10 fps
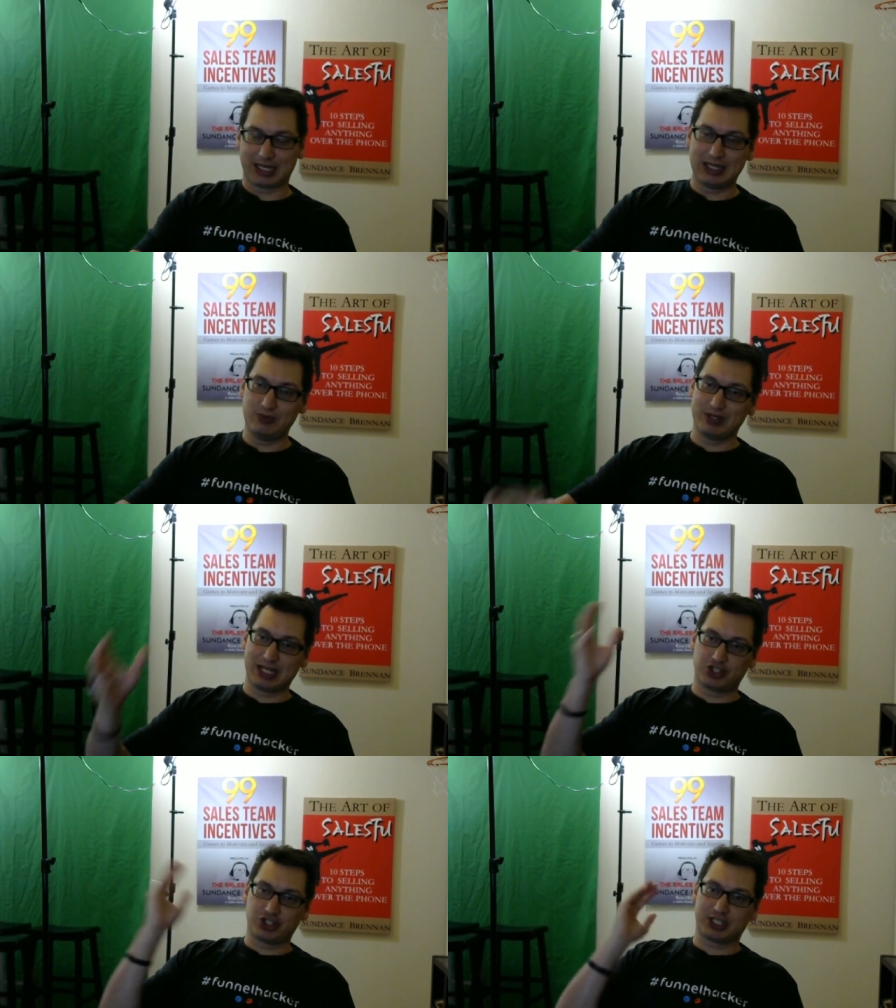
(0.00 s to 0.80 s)
Like, he would
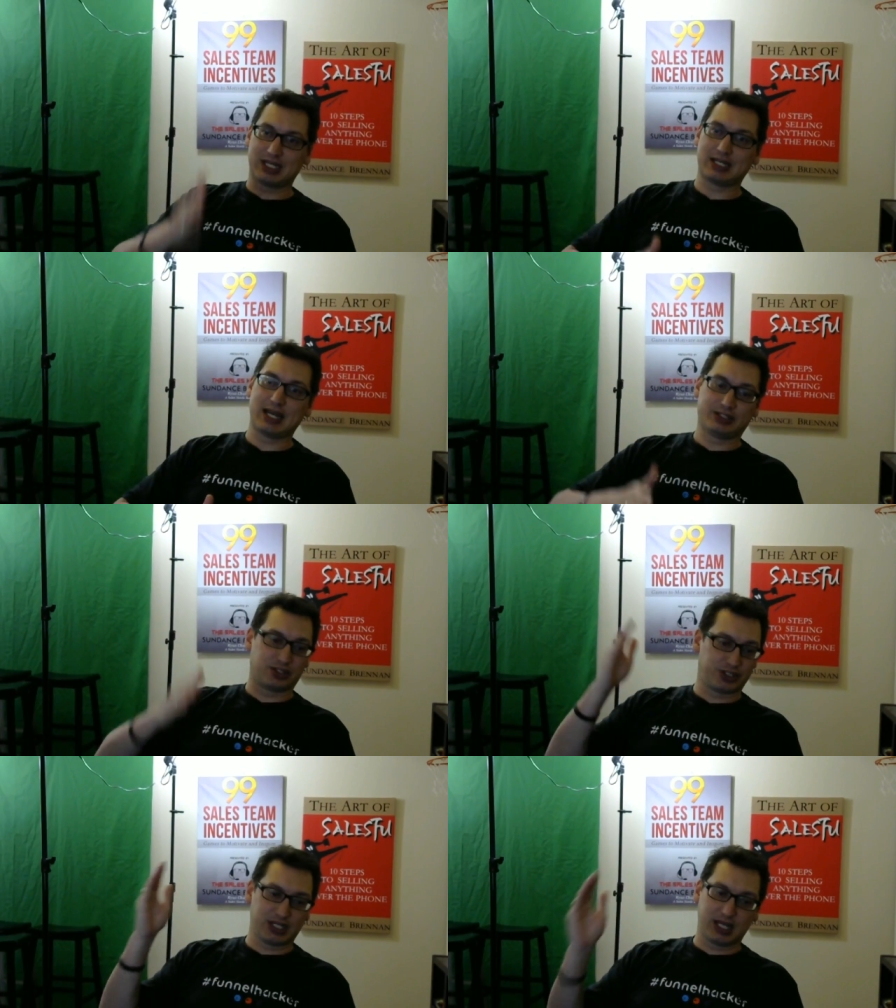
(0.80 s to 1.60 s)
get you to say
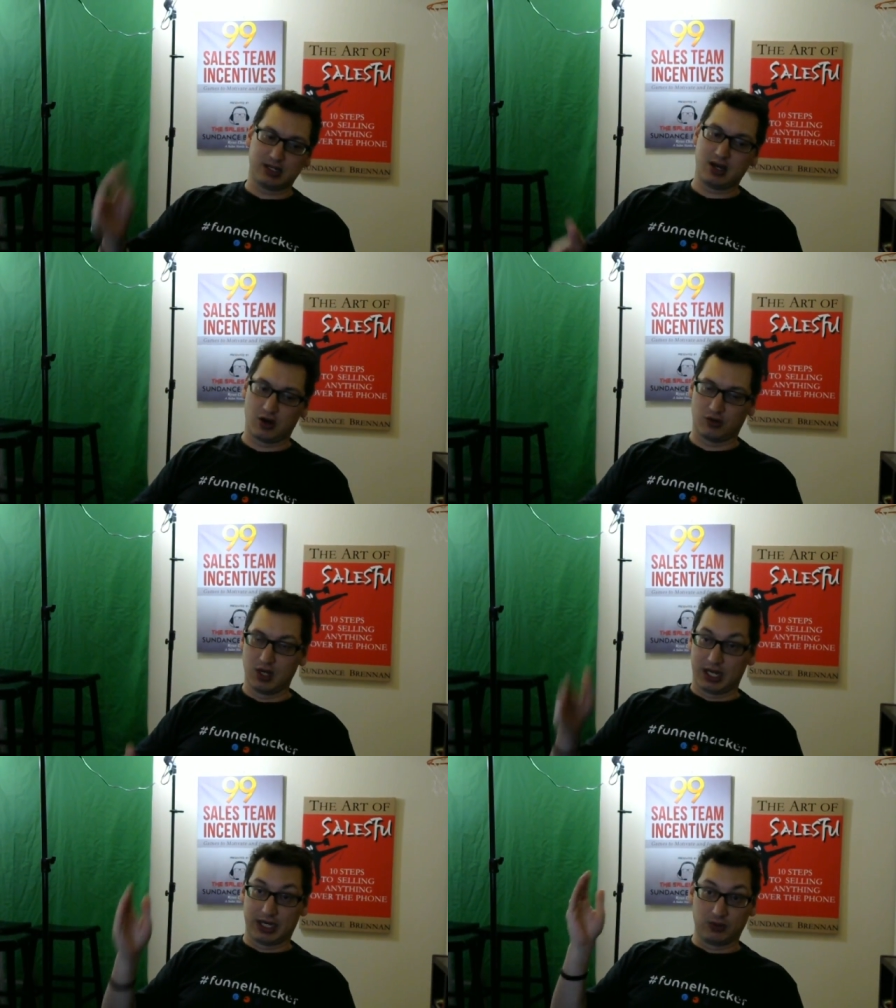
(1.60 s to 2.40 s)
yes or say no,
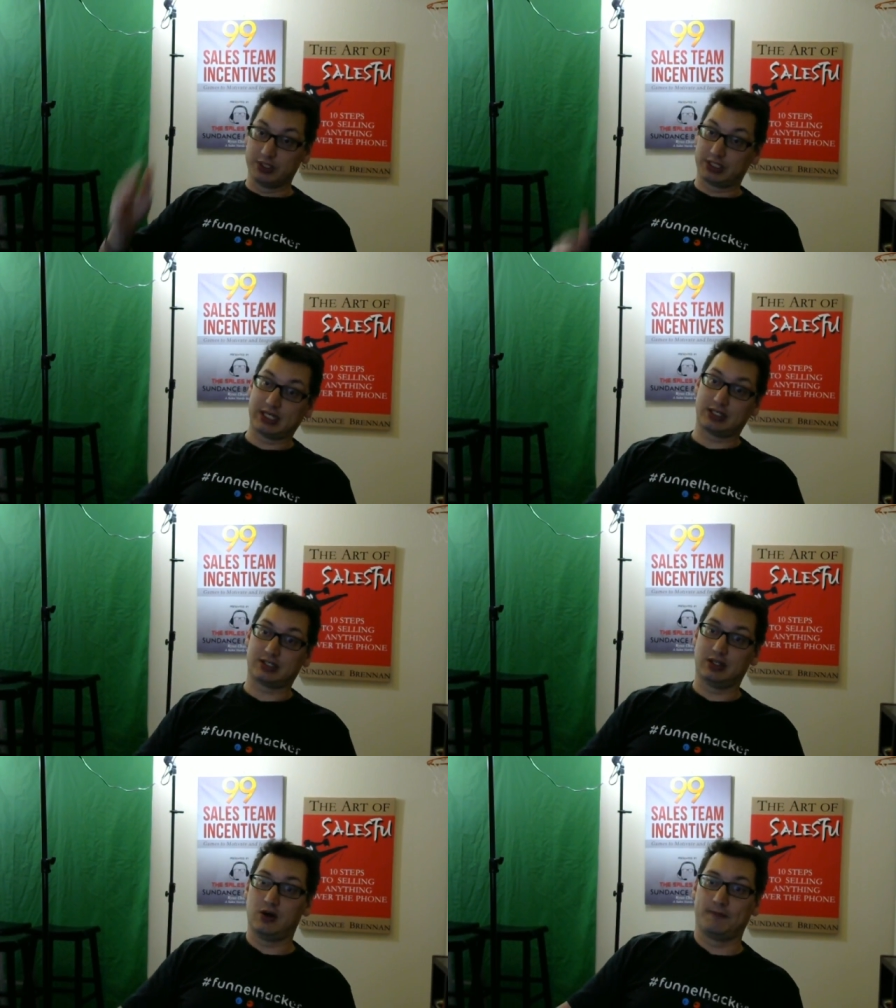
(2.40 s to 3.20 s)
and he wouldn't say it
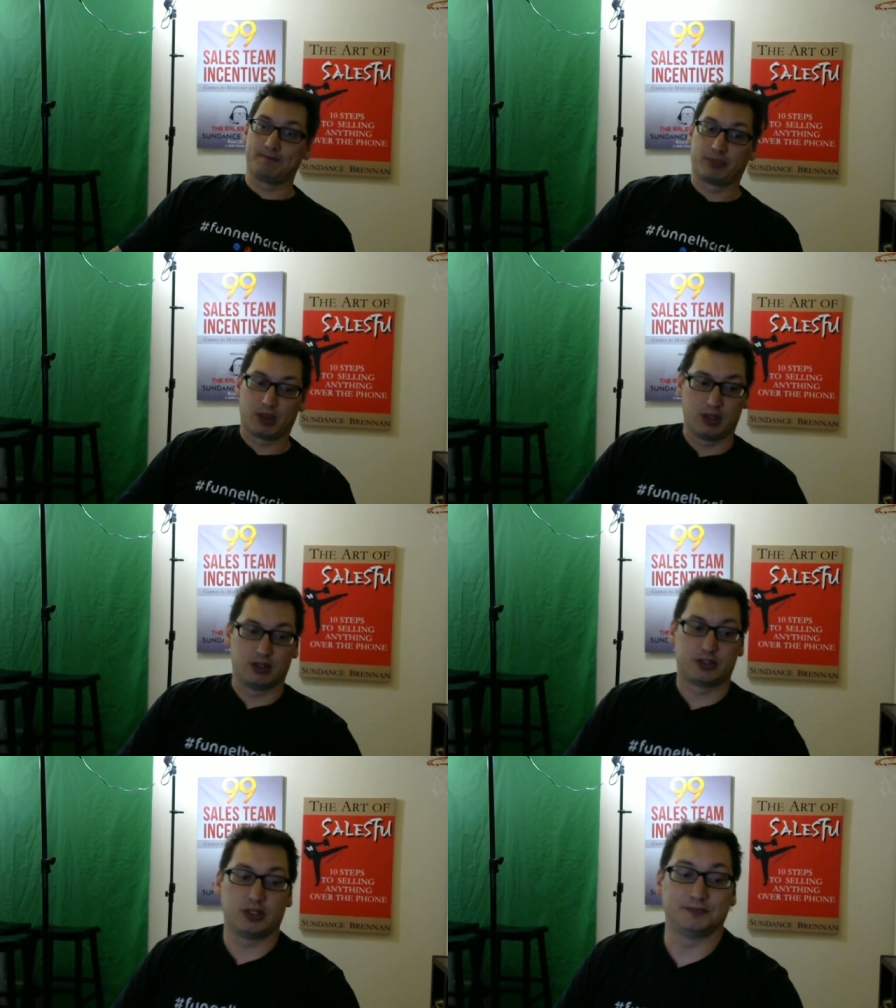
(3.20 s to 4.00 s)
slow.
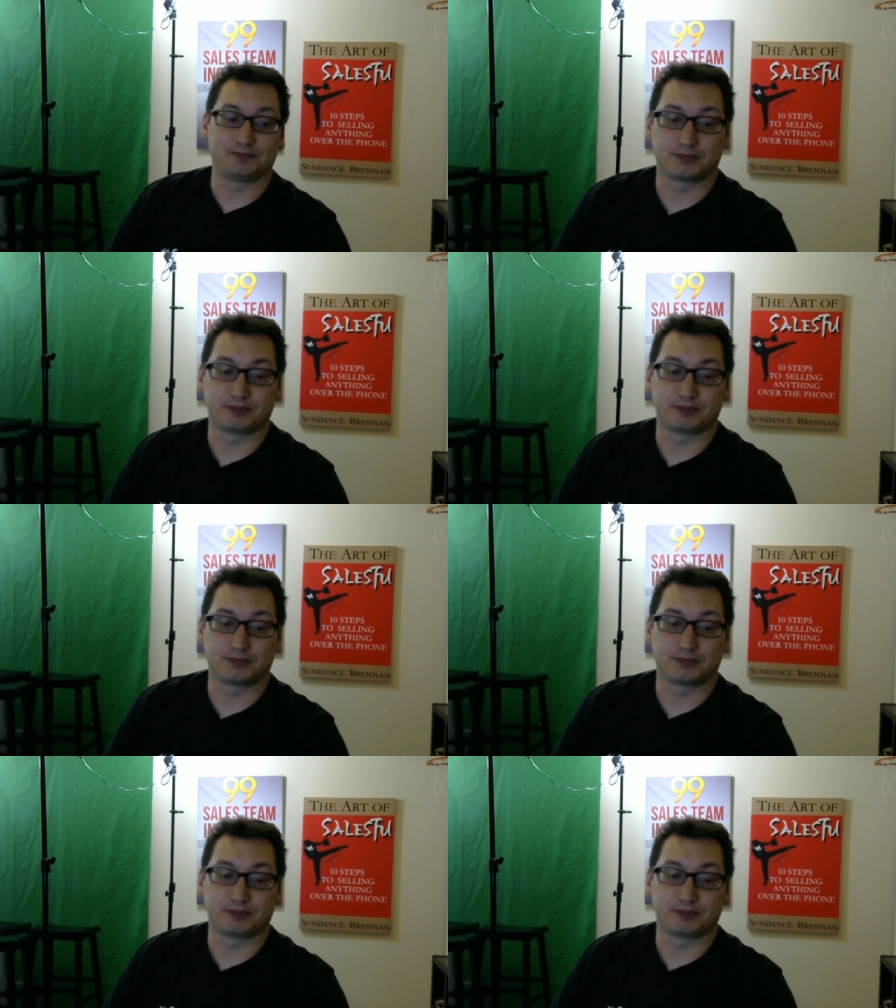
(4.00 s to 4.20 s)
So